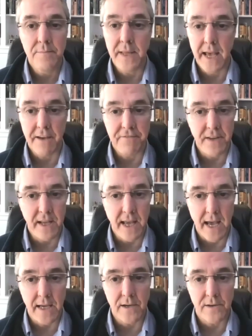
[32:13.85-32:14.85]
The
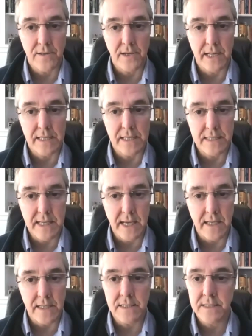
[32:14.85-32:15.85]
FDA here in the United
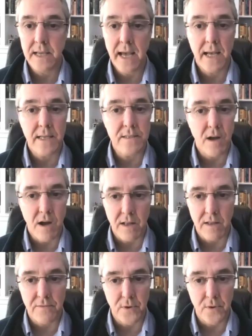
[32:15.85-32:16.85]
States has
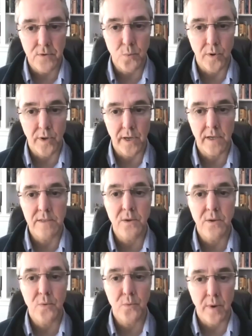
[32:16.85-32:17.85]
all of those
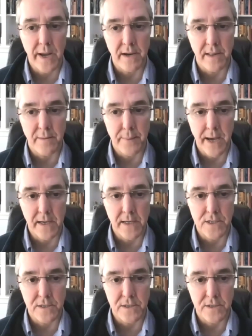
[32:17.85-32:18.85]
warnings right on the
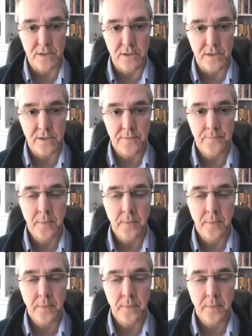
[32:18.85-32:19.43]
package insert.